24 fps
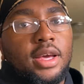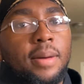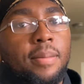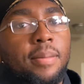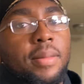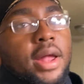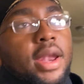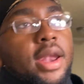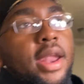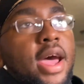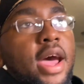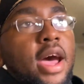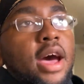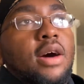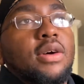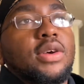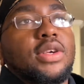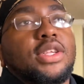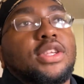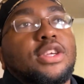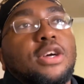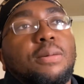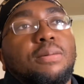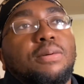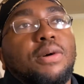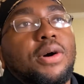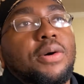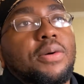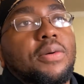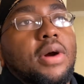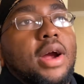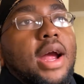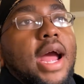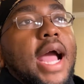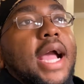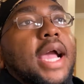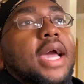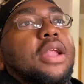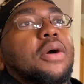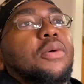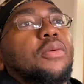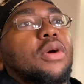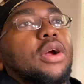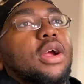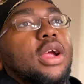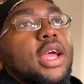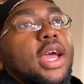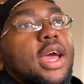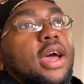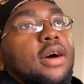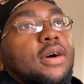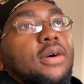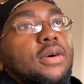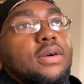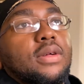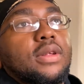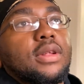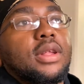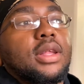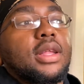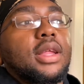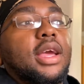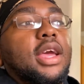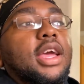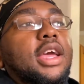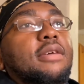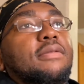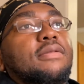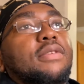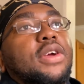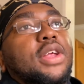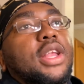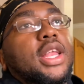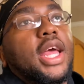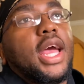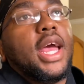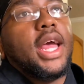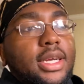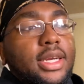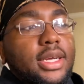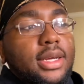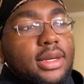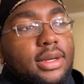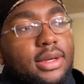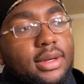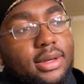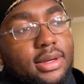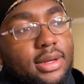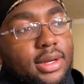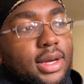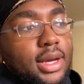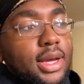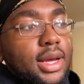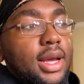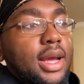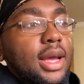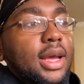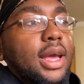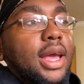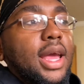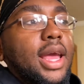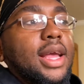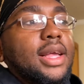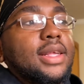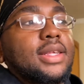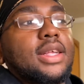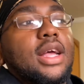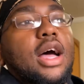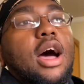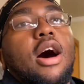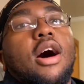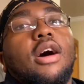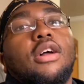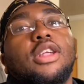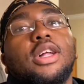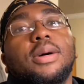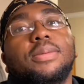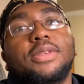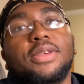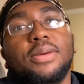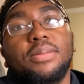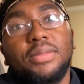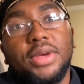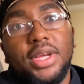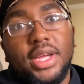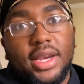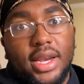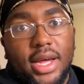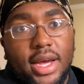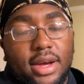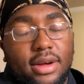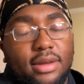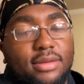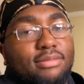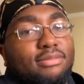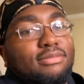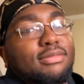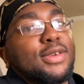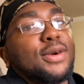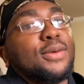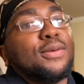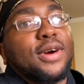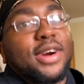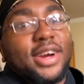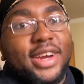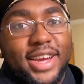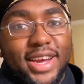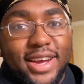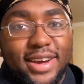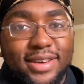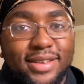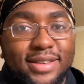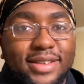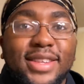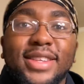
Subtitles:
But now it's to a point where I got to work out every day. It's all up to me now to work out.